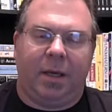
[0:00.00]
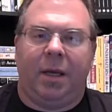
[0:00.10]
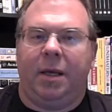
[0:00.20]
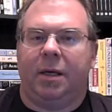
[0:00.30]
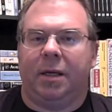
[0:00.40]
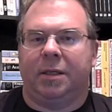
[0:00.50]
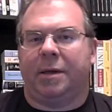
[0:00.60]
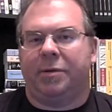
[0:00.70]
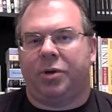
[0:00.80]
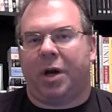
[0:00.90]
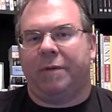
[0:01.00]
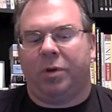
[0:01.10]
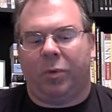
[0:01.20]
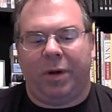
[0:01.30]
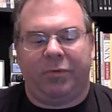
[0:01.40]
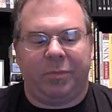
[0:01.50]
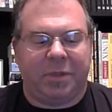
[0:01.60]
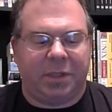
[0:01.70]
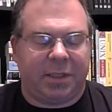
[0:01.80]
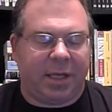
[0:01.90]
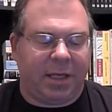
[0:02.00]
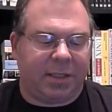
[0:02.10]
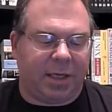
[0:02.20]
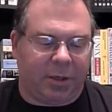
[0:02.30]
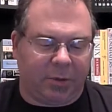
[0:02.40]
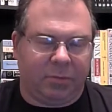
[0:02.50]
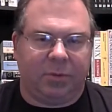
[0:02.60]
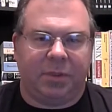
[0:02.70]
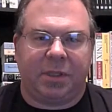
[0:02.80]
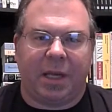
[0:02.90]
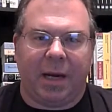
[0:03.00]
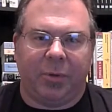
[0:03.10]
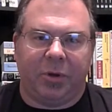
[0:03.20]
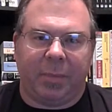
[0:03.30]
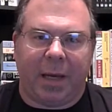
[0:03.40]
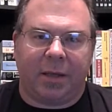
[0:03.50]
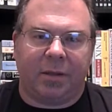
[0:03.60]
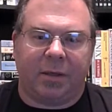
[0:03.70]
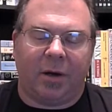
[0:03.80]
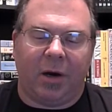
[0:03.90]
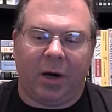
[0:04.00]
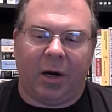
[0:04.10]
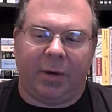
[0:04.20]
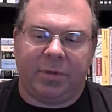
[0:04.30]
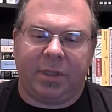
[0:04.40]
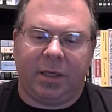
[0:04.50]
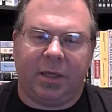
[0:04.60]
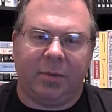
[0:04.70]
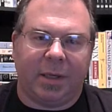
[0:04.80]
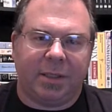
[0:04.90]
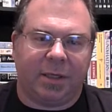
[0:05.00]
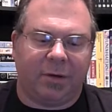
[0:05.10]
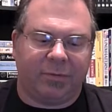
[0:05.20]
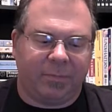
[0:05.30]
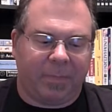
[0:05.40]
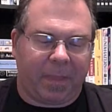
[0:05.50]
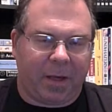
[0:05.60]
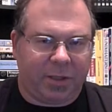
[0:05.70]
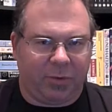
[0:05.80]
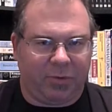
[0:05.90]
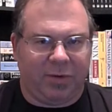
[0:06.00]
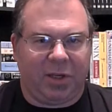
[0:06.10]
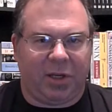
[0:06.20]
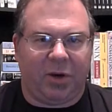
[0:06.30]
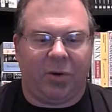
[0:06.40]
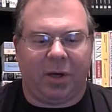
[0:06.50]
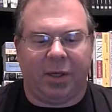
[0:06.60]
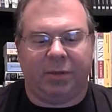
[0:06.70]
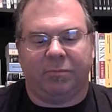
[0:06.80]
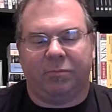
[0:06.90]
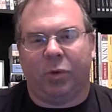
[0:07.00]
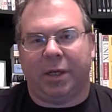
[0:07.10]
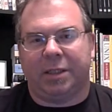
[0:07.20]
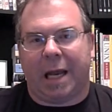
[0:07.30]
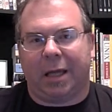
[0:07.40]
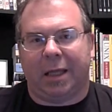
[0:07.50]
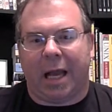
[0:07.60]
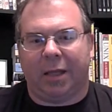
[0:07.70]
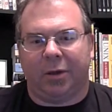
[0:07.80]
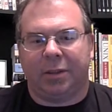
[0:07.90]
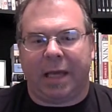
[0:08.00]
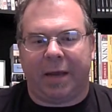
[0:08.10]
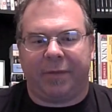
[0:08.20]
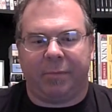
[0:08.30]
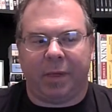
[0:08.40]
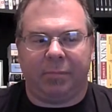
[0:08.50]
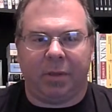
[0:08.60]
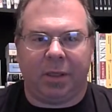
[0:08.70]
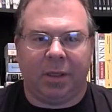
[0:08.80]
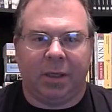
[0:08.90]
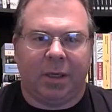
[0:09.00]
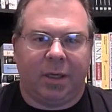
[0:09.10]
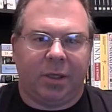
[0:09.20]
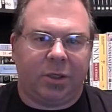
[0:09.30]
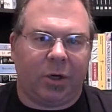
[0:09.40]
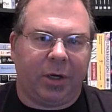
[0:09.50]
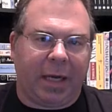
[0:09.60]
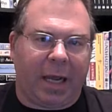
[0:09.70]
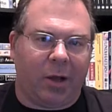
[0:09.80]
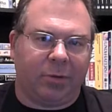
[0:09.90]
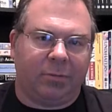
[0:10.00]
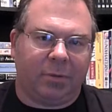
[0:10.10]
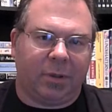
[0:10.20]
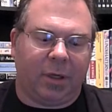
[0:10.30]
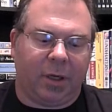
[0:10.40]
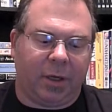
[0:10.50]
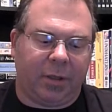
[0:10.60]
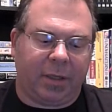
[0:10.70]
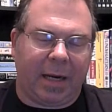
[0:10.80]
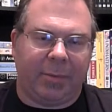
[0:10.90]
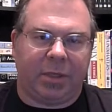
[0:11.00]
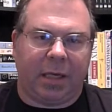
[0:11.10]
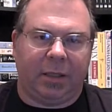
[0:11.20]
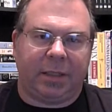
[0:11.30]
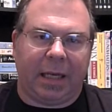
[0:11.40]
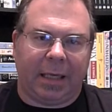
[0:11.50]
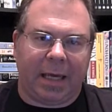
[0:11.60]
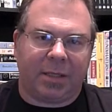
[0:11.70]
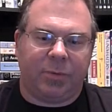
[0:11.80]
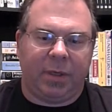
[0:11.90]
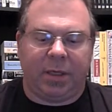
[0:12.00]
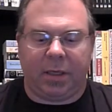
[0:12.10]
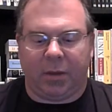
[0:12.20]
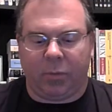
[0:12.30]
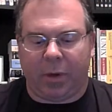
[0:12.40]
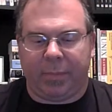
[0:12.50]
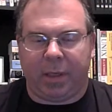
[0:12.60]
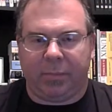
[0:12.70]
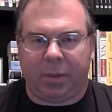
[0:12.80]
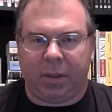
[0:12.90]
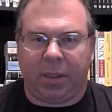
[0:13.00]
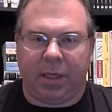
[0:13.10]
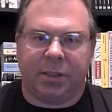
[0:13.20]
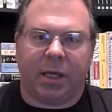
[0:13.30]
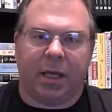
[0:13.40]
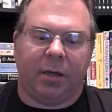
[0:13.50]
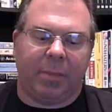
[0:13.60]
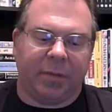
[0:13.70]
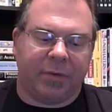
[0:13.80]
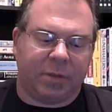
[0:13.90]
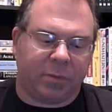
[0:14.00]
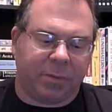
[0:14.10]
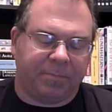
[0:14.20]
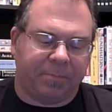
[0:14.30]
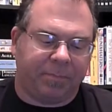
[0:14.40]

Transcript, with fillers: And as I was driving away from this estate sale with this camera in the back of the car, I was thinking to myself, I should do a video on what exactly I looked at that made me turn down the cameras I looked at last week and what made me get excited about this one.